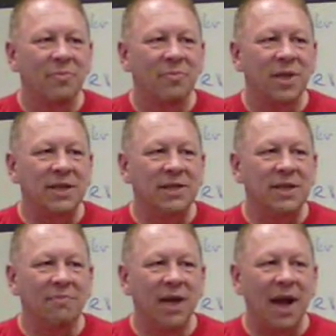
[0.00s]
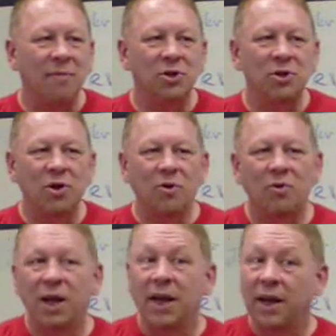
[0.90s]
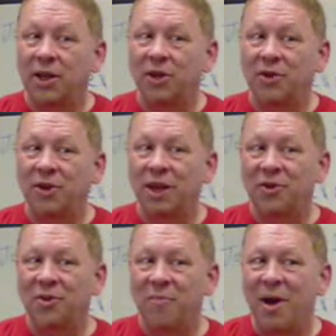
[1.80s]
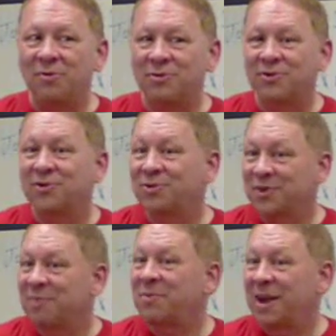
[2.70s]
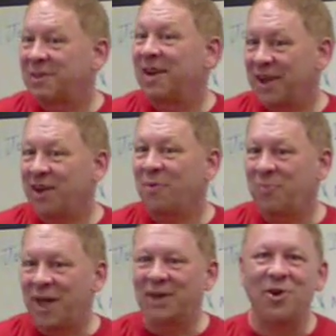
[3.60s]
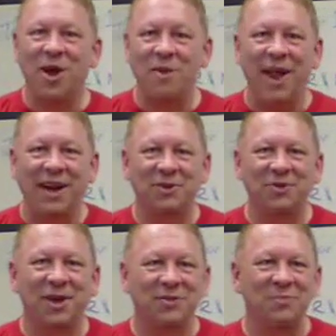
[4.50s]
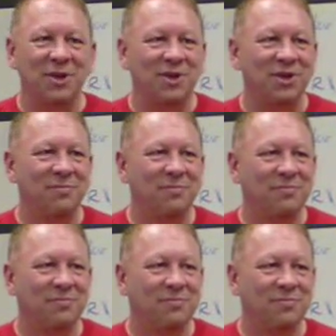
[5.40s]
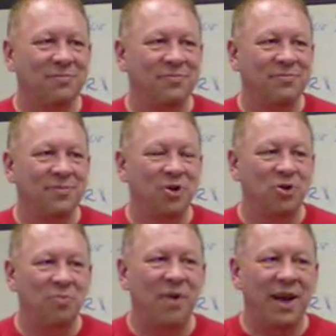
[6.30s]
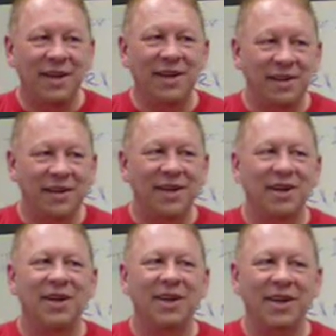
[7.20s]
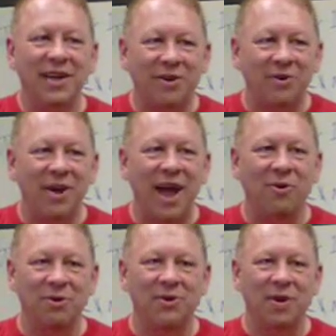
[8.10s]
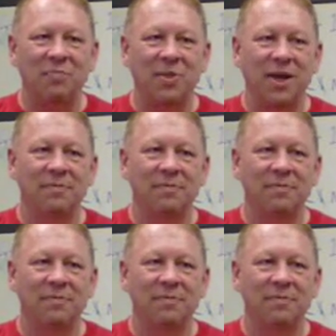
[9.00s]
That sometimes, you get into the mountains, you sometimes have to help that automatic transmission. You may need to gear down or something.